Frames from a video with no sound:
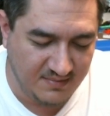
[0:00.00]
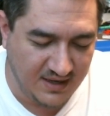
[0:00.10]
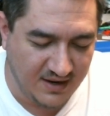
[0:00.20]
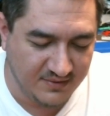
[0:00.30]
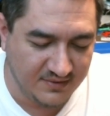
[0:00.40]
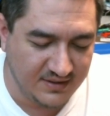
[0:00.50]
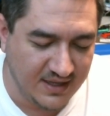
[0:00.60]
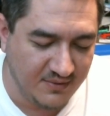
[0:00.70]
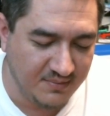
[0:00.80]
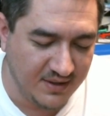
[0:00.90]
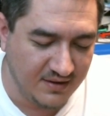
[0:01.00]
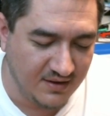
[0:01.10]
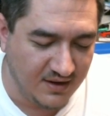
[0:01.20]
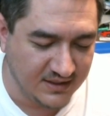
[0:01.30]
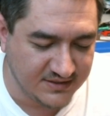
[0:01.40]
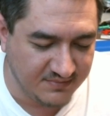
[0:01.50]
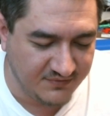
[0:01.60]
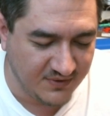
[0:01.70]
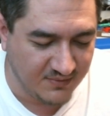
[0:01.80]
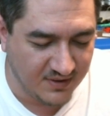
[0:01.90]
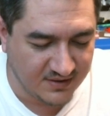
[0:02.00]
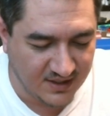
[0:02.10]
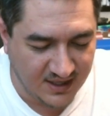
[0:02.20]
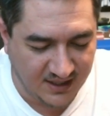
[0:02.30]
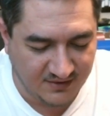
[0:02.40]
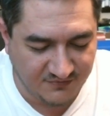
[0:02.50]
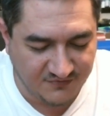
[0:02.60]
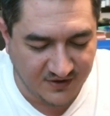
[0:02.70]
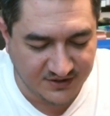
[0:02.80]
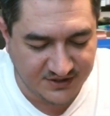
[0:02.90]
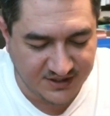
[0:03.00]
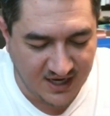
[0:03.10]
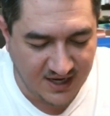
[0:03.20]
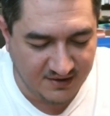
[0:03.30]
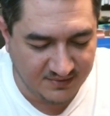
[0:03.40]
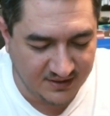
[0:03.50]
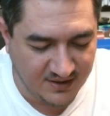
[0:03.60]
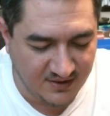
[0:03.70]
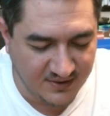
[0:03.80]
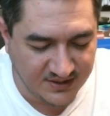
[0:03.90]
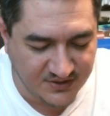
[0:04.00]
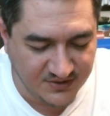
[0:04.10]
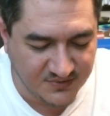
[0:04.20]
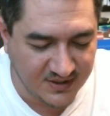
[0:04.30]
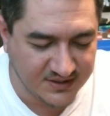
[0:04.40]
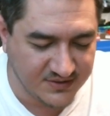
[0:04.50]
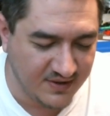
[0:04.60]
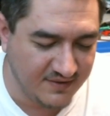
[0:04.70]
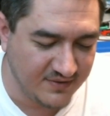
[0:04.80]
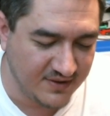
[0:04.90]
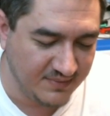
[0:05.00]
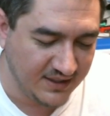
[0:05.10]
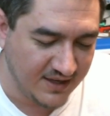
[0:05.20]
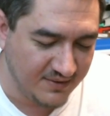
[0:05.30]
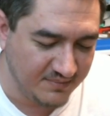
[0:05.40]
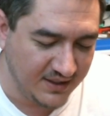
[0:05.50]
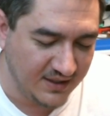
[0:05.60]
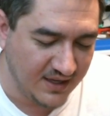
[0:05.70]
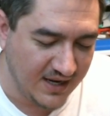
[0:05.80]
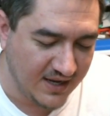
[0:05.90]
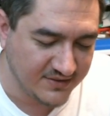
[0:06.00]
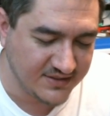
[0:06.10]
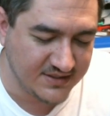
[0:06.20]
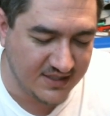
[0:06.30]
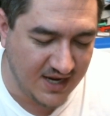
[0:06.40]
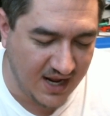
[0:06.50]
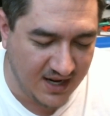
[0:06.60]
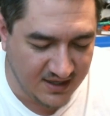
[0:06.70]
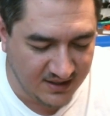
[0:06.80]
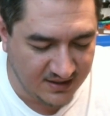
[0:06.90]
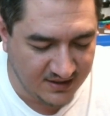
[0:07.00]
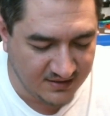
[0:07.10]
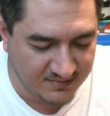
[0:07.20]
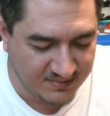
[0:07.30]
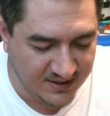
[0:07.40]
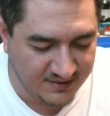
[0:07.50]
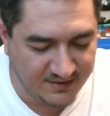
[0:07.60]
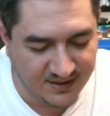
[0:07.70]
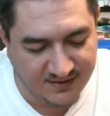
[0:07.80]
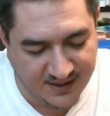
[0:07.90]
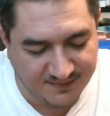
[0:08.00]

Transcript: I mean, that would have been awesome if it worked like first shot with no issues whatsoever. I mean, that would be an outstanding deal, but you know,